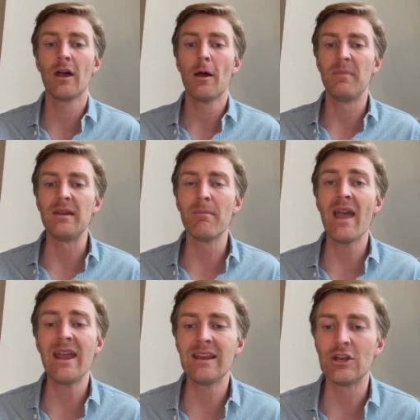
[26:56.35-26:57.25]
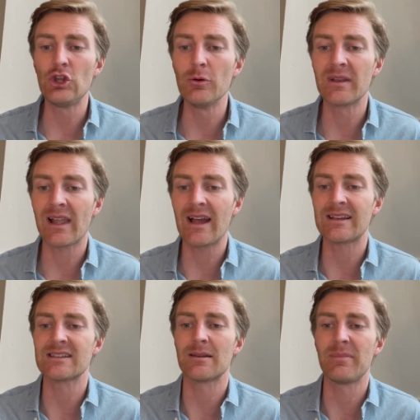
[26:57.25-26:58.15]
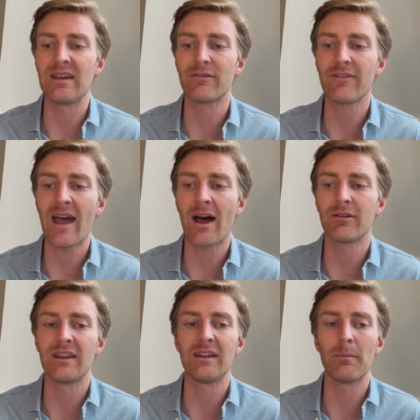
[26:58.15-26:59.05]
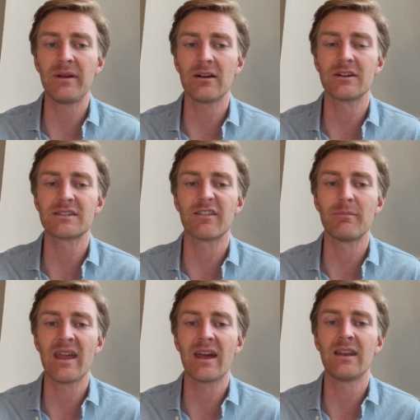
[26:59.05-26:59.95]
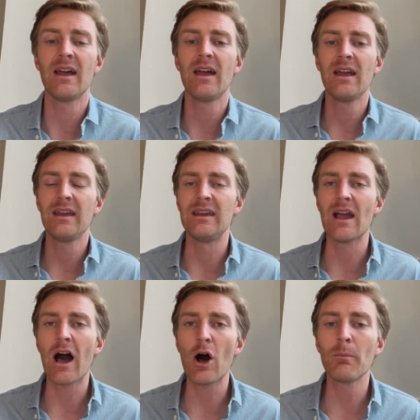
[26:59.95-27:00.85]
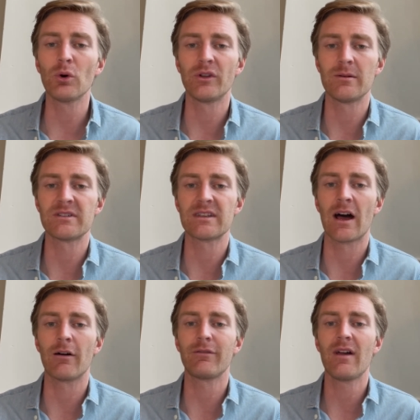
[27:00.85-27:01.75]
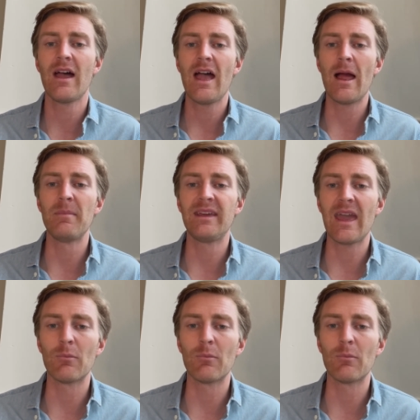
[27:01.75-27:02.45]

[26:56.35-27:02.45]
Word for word: Being made in human likeness and being found in the appearance of man, he humbled himself and became